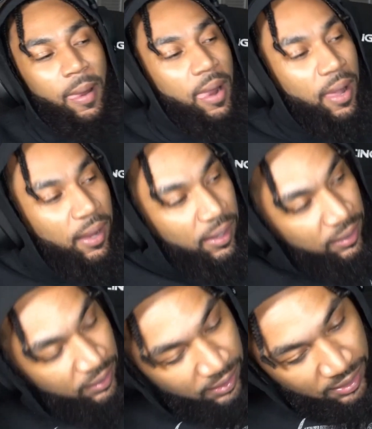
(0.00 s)
I
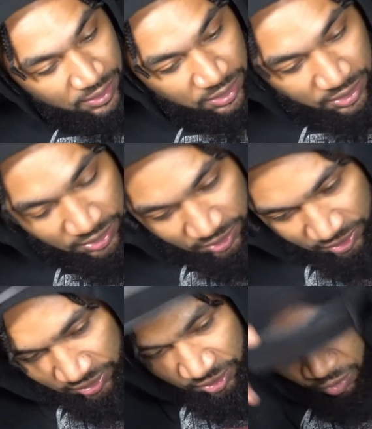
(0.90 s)
guess she
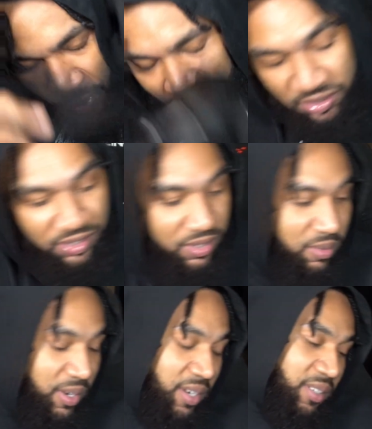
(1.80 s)
the worst of the
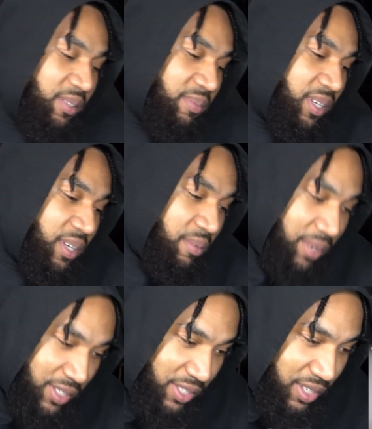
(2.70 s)
worst, man.
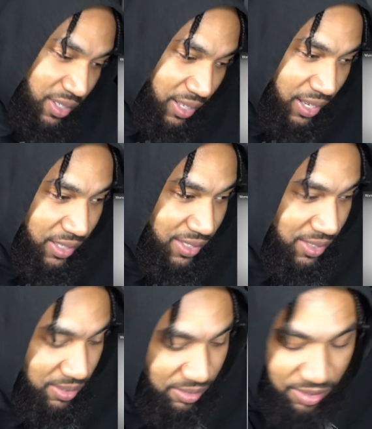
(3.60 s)
Make sure y'all like and
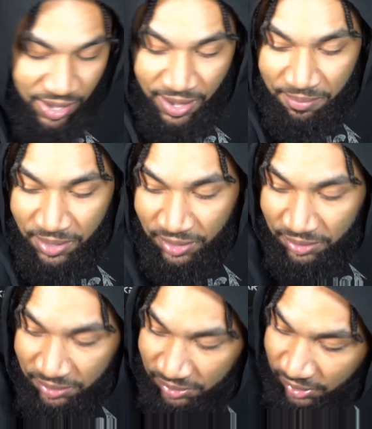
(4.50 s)
subscribe,
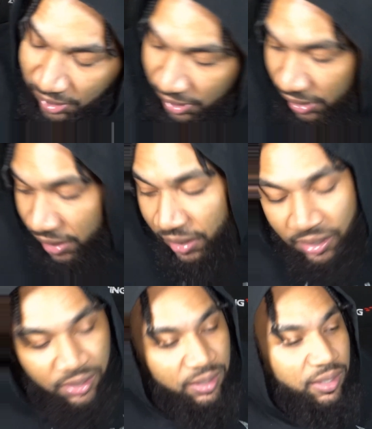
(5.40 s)
bro.
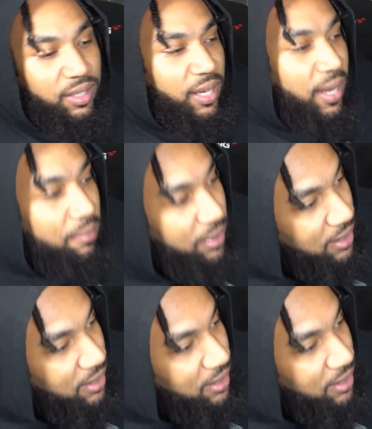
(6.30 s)
Hit the comments,